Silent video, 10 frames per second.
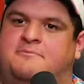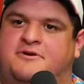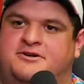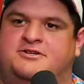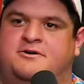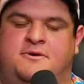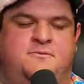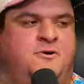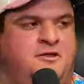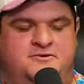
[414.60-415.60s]
pretty sure,
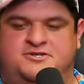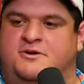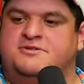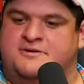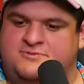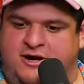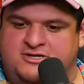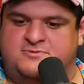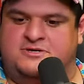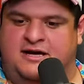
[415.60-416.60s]
in one of those shows I was
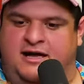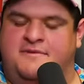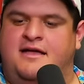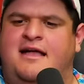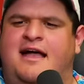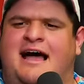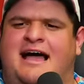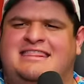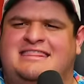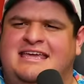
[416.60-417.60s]
watching one time,
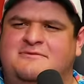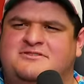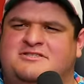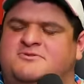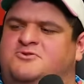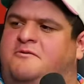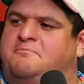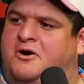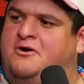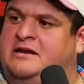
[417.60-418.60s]
I think it was some sort of a
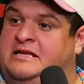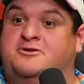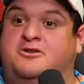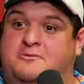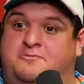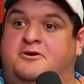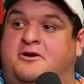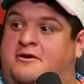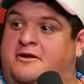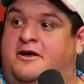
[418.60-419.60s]
bird. He literally put
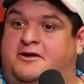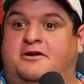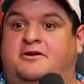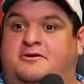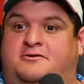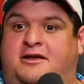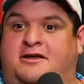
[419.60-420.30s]
on a, a, like